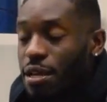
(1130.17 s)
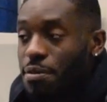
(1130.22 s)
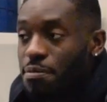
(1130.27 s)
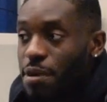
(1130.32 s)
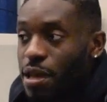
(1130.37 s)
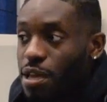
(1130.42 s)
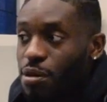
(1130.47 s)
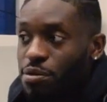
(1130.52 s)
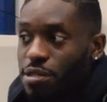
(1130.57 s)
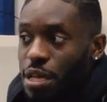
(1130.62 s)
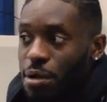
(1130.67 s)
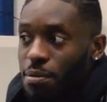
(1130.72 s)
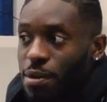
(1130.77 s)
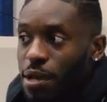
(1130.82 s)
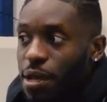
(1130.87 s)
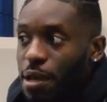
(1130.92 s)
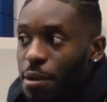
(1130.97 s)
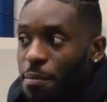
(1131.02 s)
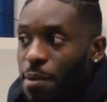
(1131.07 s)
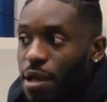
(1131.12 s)
But he was able
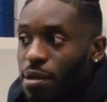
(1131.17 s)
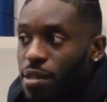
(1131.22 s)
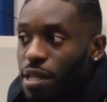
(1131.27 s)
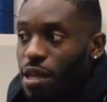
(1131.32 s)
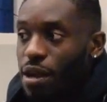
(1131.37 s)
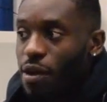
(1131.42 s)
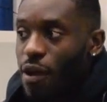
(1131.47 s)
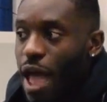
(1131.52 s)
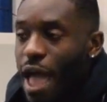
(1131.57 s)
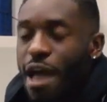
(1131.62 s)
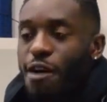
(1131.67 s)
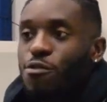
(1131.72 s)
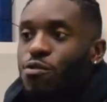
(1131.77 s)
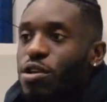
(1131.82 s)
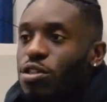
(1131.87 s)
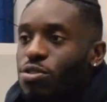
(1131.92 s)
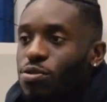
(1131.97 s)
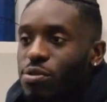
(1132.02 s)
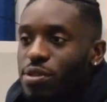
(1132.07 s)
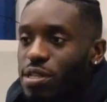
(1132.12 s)
to come out there
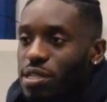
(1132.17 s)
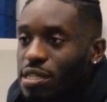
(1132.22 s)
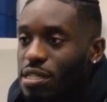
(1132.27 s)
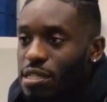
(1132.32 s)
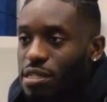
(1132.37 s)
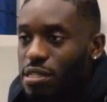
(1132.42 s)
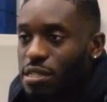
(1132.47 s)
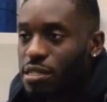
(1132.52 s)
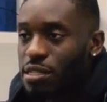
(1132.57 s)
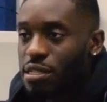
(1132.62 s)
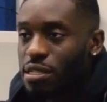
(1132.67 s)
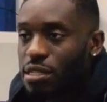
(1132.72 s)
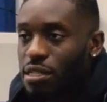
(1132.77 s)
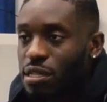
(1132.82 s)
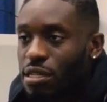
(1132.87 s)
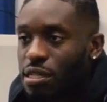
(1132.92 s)
halfway through the season